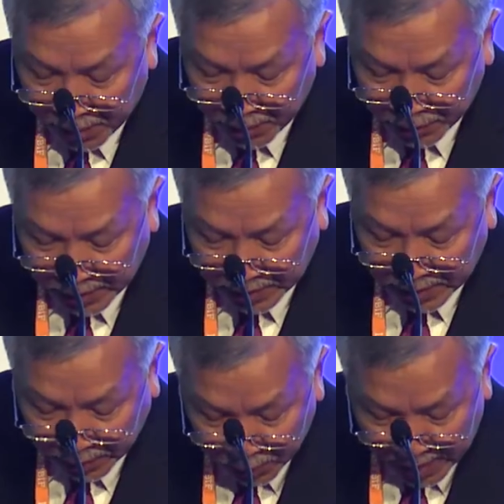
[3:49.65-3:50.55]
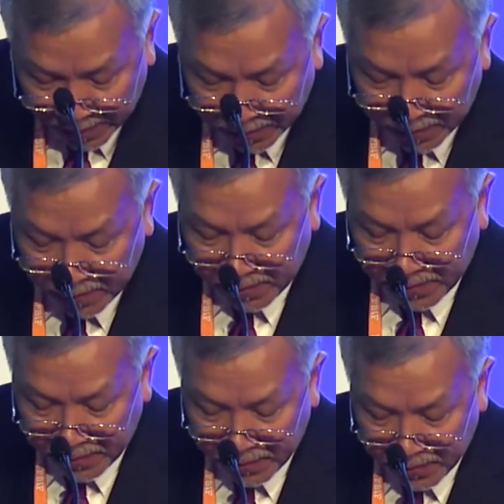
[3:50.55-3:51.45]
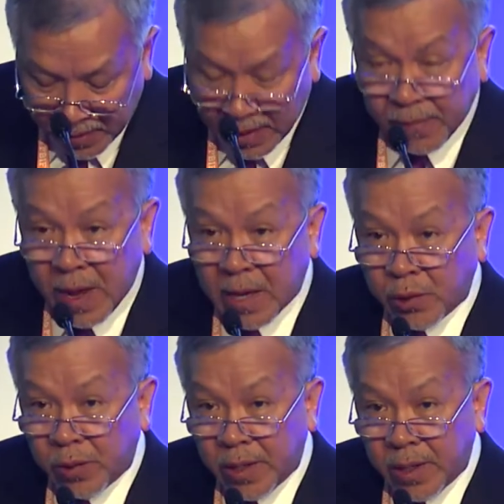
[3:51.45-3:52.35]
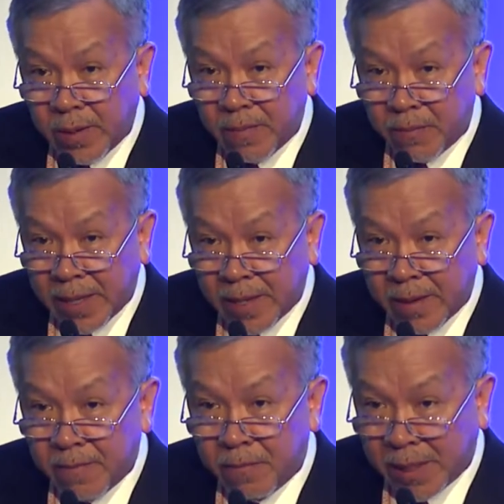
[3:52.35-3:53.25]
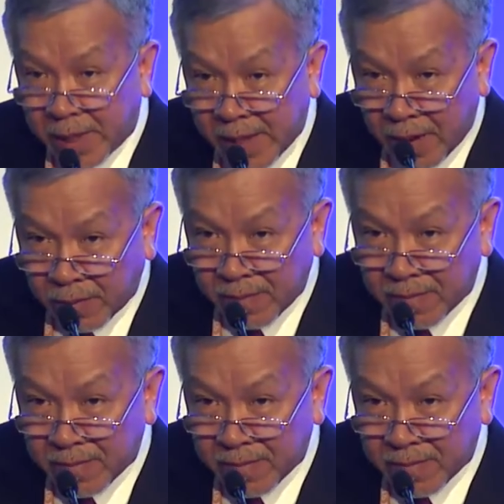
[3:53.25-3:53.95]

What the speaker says: projects, the 12, have actually been bidded out.